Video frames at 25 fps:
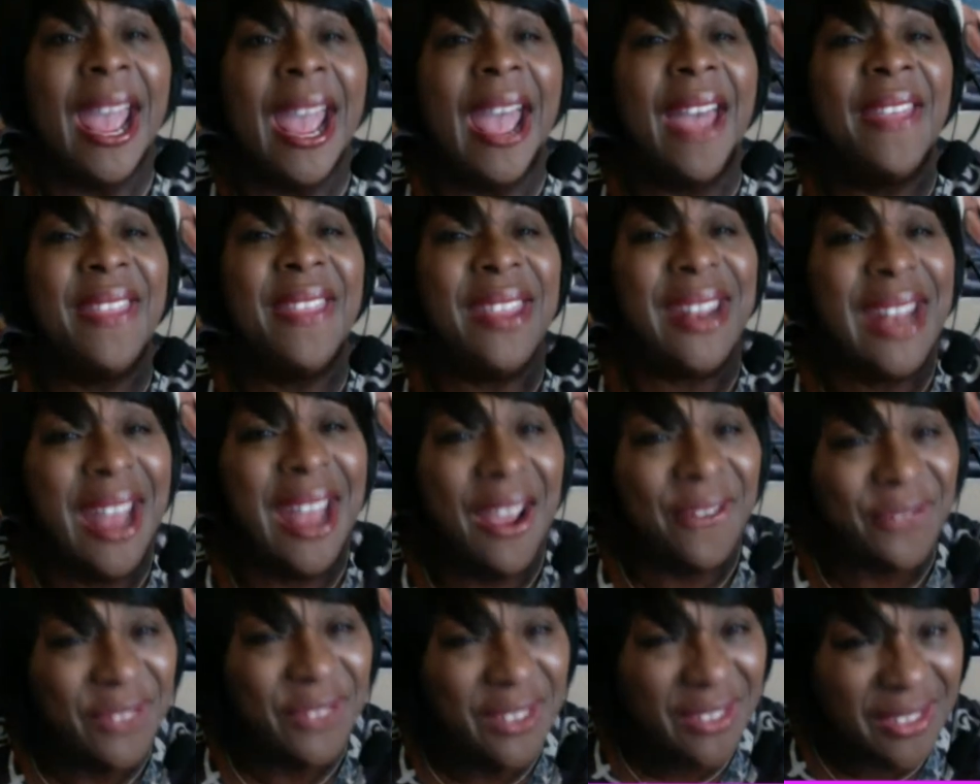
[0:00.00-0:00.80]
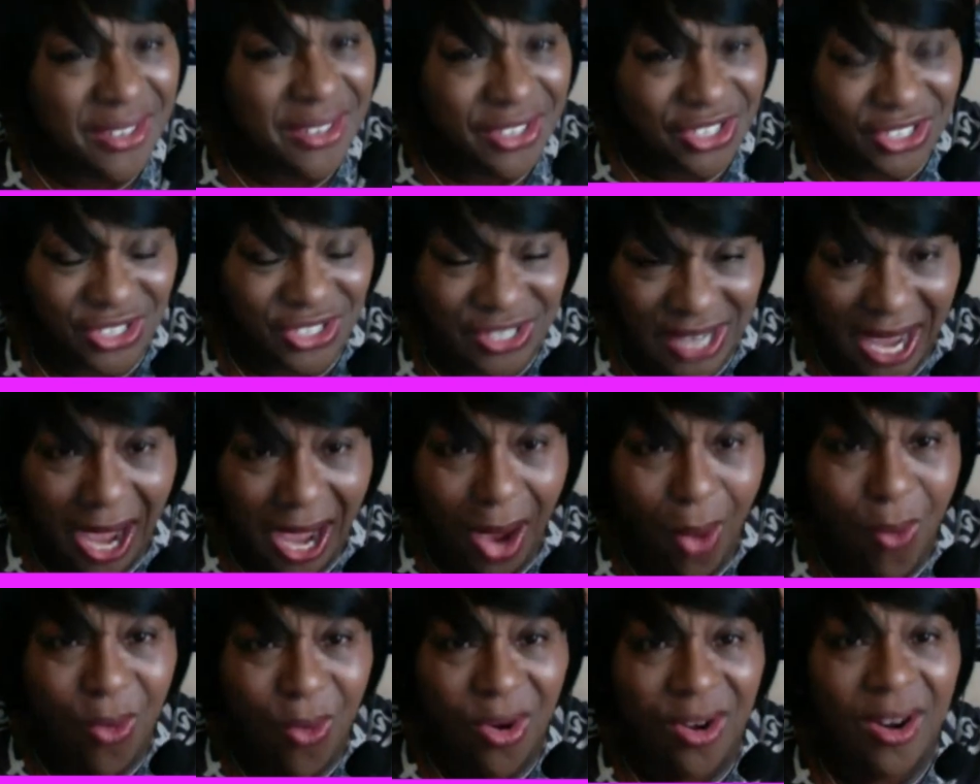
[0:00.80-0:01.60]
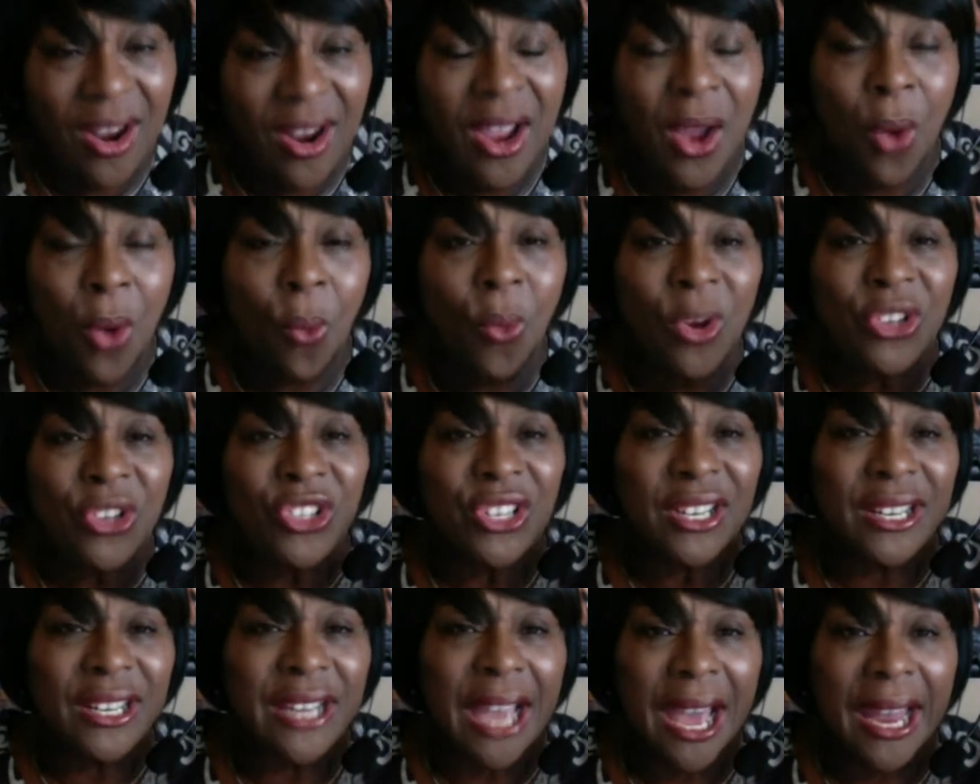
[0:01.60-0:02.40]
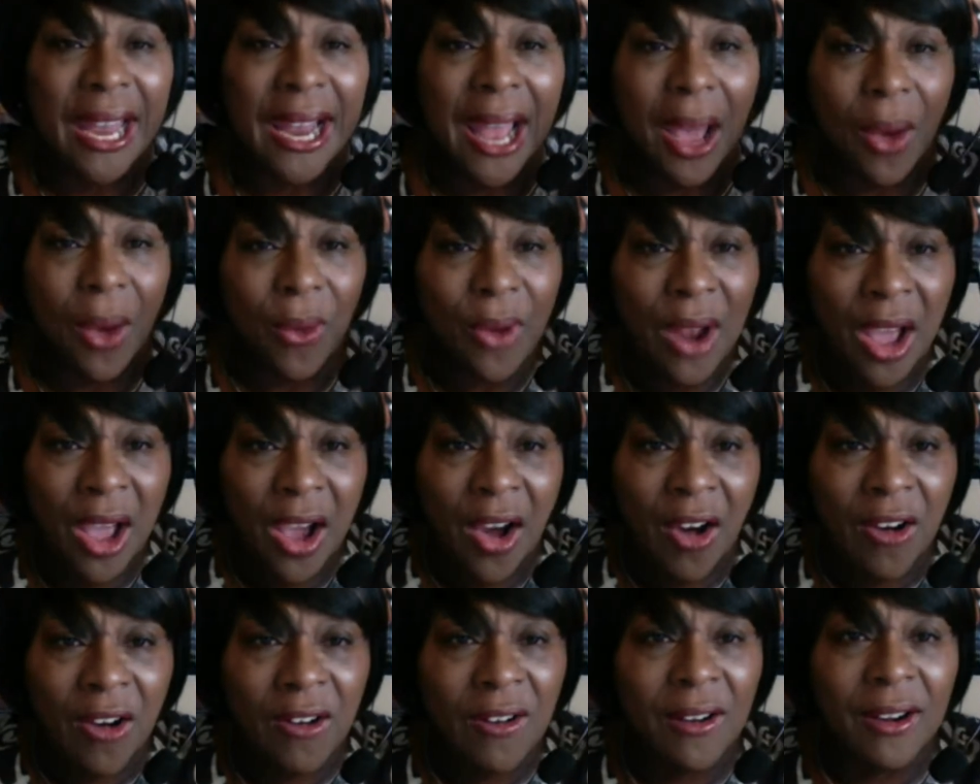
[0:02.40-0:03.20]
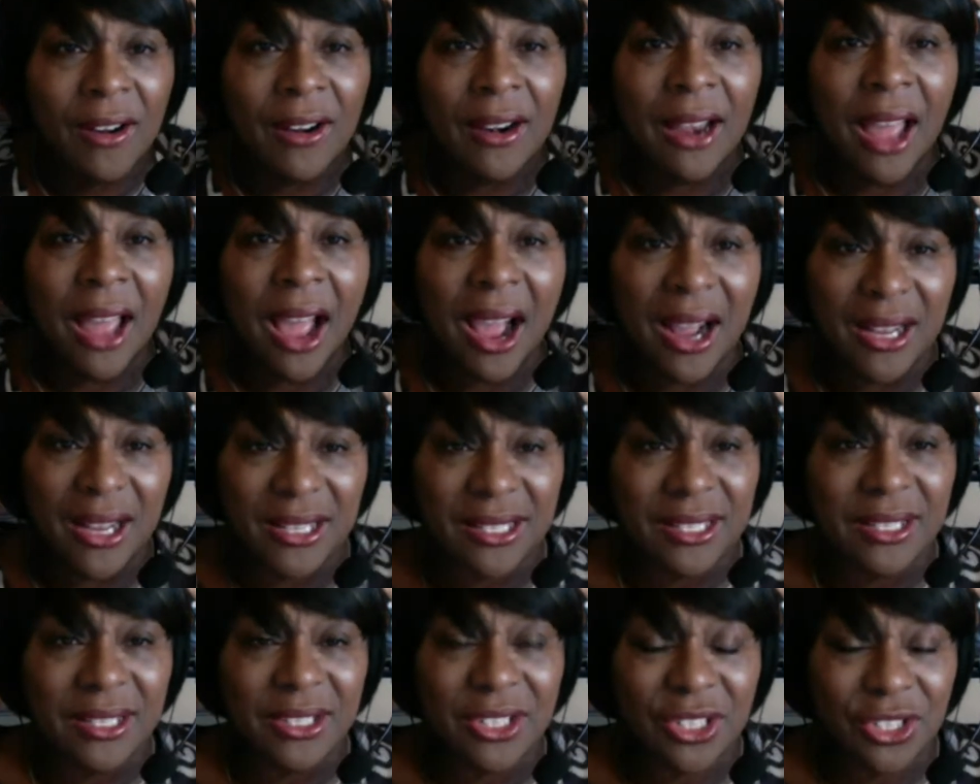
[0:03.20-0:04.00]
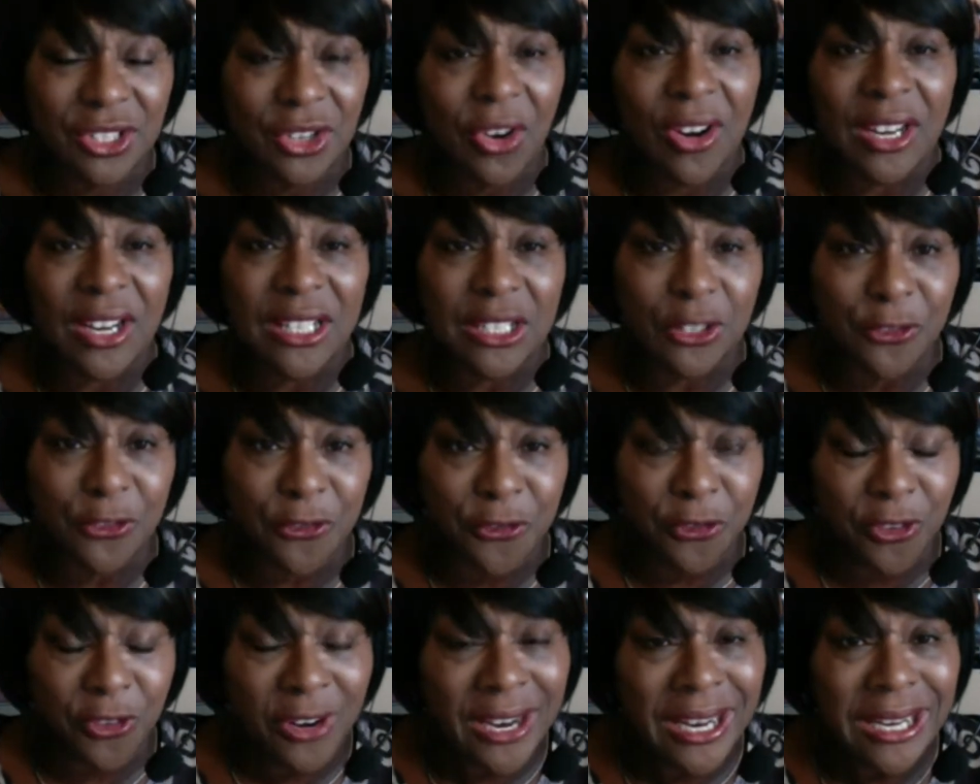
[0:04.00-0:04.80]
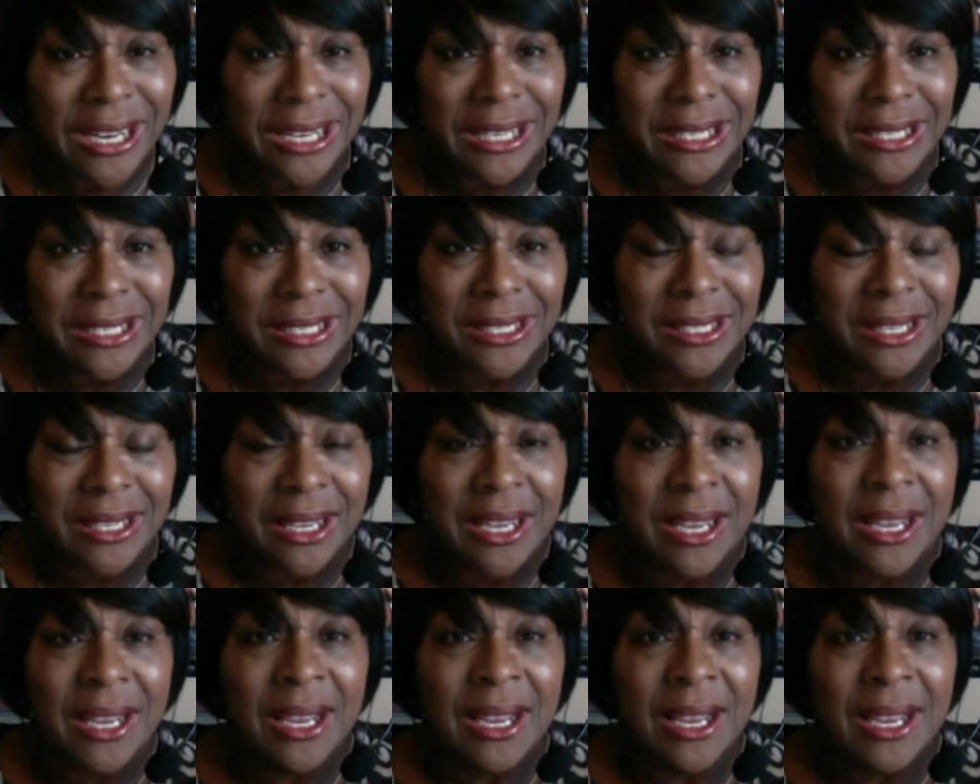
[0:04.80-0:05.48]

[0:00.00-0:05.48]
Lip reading: And then after the shower, when she got out, her locks started to freeze.